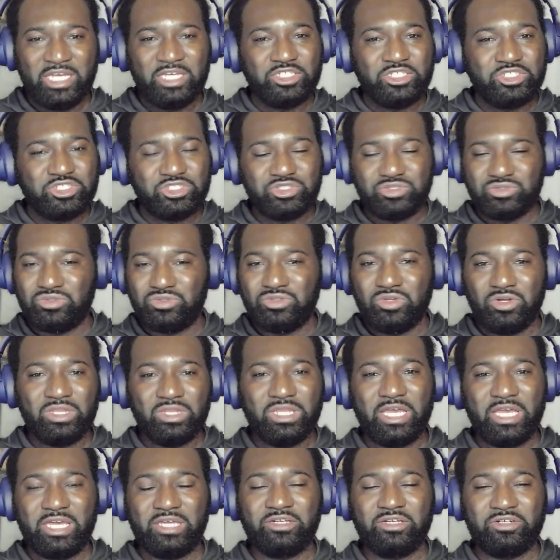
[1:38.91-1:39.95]
sooner or
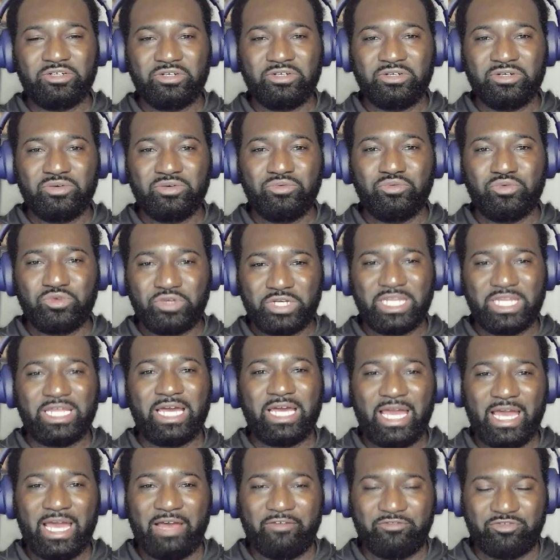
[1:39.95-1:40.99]
later we're gonna
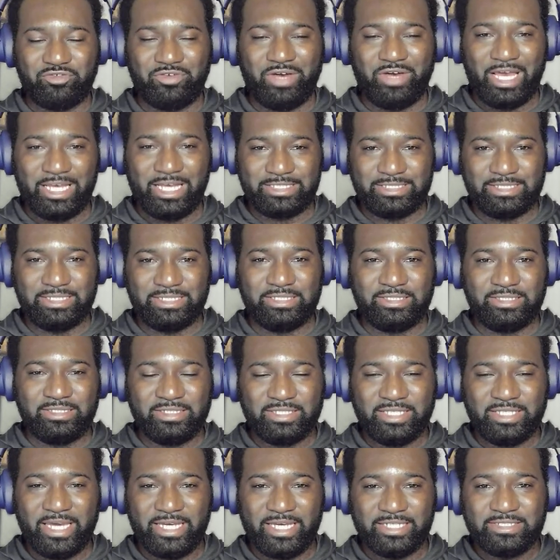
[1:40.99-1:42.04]
have to exit.
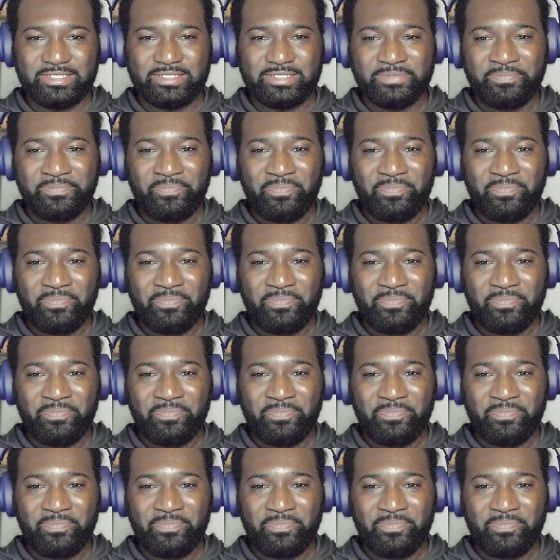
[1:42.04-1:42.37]
Yes,